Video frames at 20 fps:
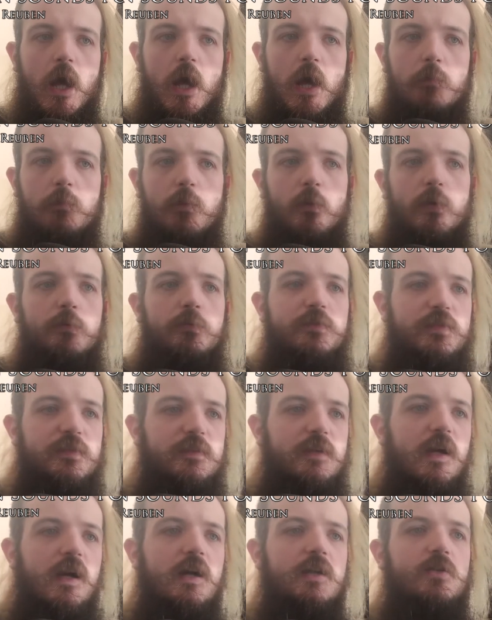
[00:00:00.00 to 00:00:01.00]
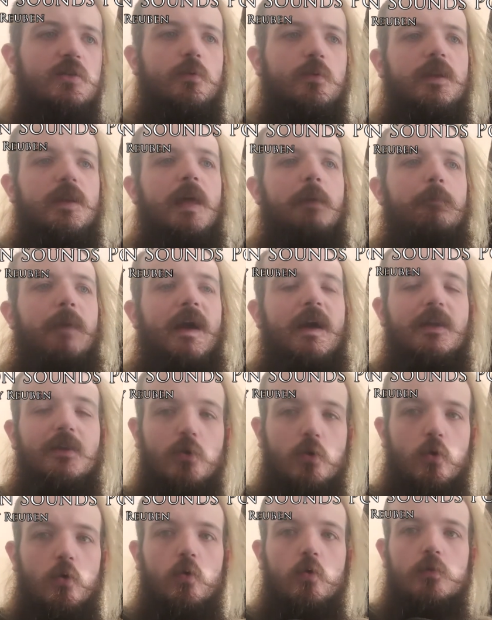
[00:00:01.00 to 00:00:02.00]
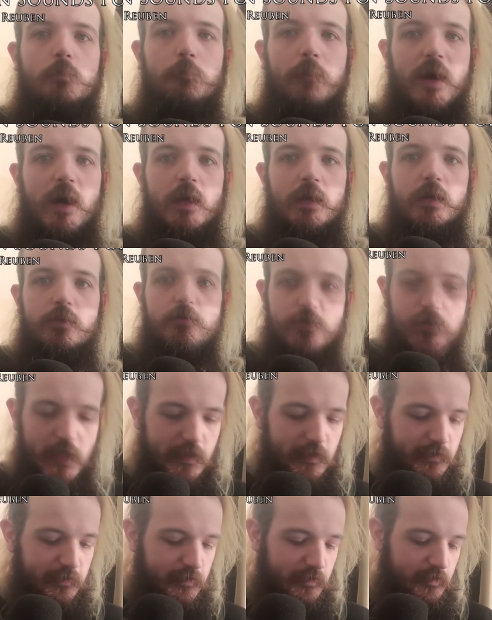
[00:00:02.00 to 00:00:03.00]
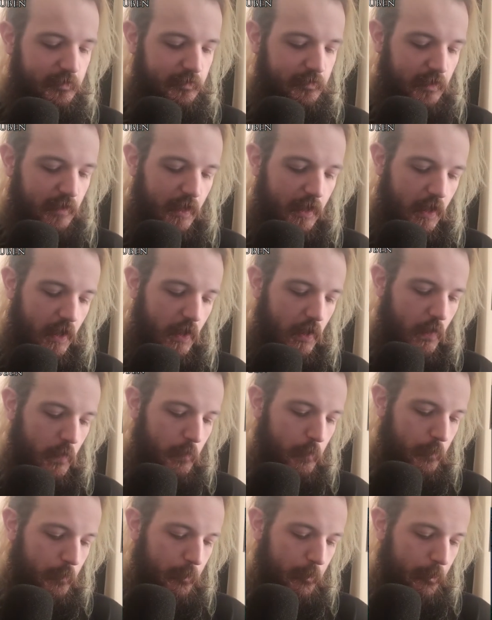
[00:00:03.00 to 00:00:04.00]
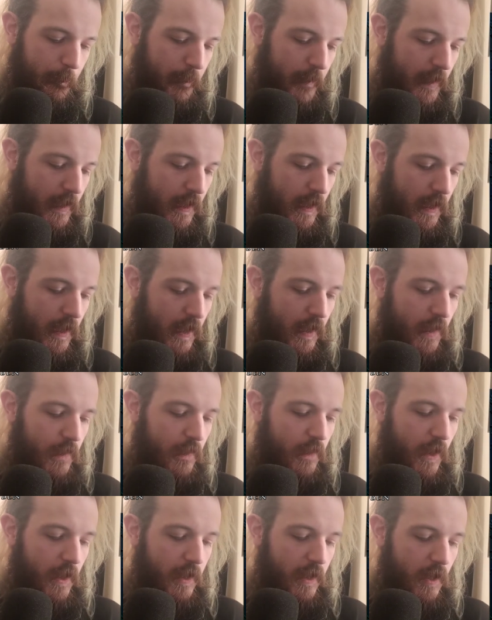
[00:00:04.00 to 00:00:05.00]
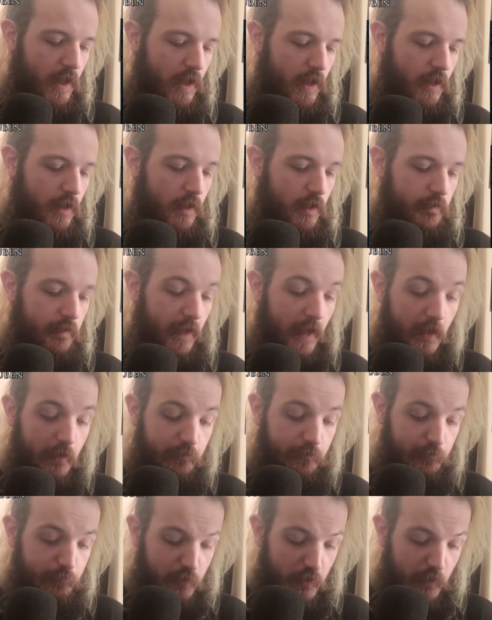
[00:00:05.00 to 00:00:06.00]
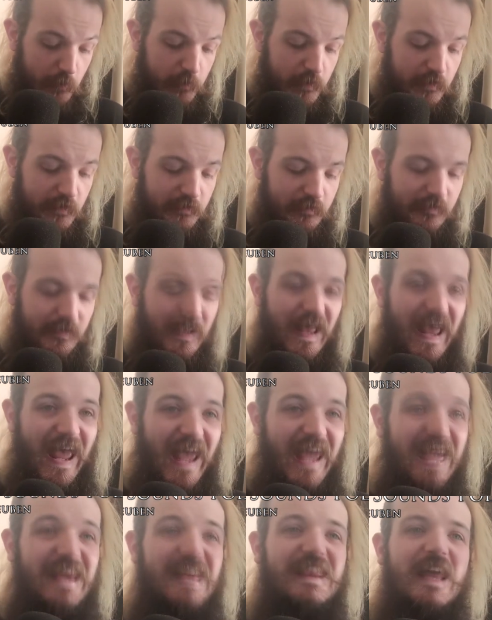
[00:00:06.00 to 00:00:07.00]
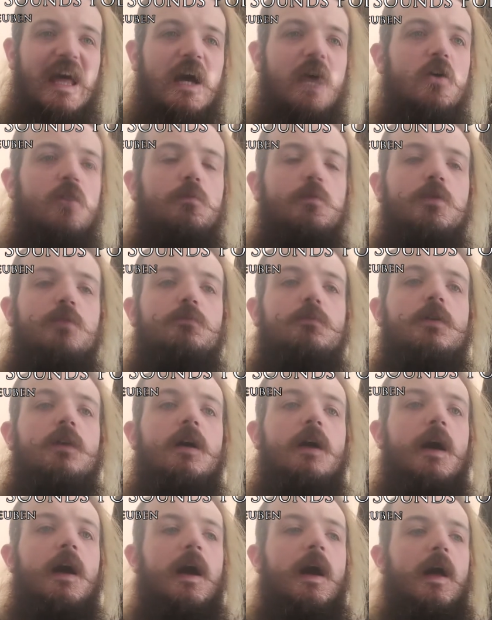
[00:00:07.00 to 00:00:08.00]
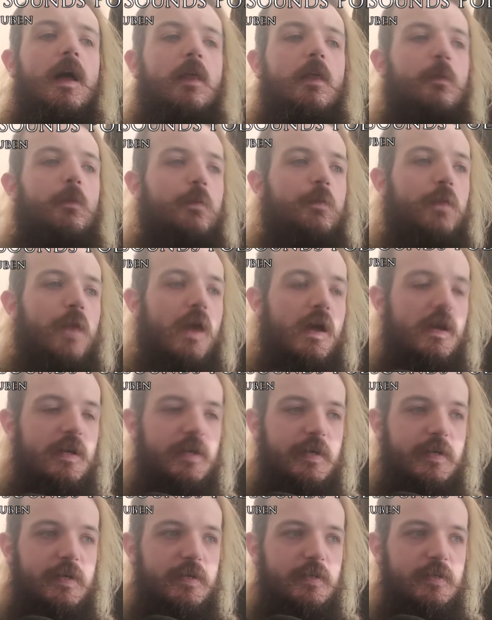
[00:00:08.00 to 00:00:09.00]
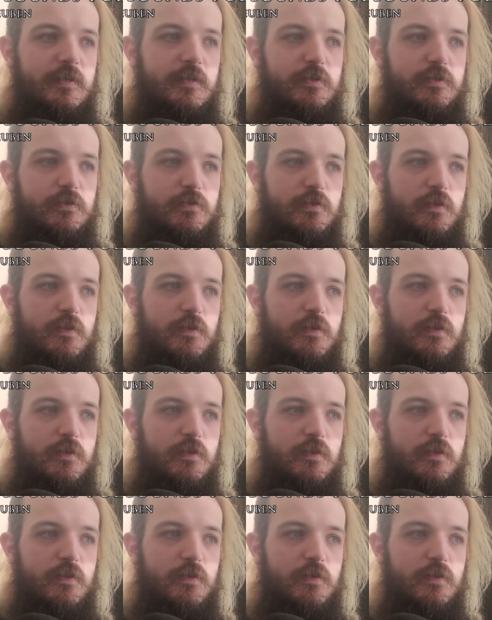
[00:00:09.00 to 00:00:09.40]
Uh, but we will start with a band called Pyogenesis. Um, they are they hail from Germany. This is their eighth album. Their